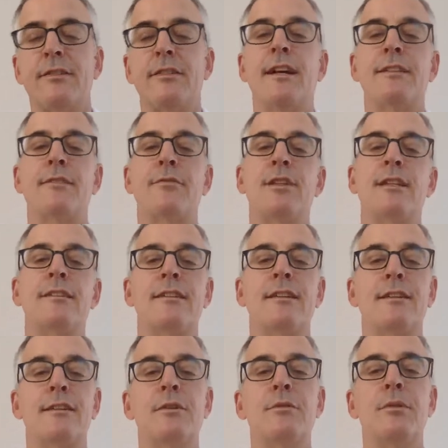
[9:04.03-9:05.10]
lots of things can
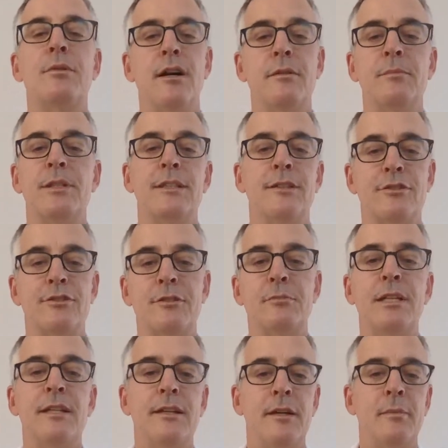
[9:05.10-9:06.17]
go wrong, but they should
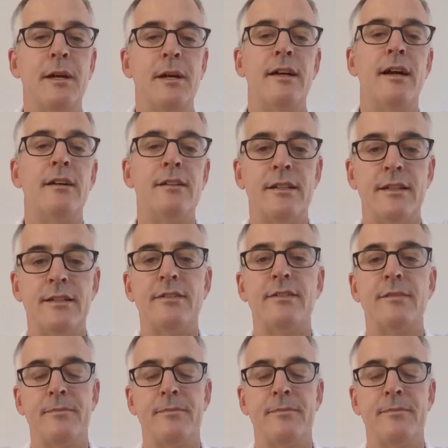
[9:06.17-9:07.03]
be there by the holidays.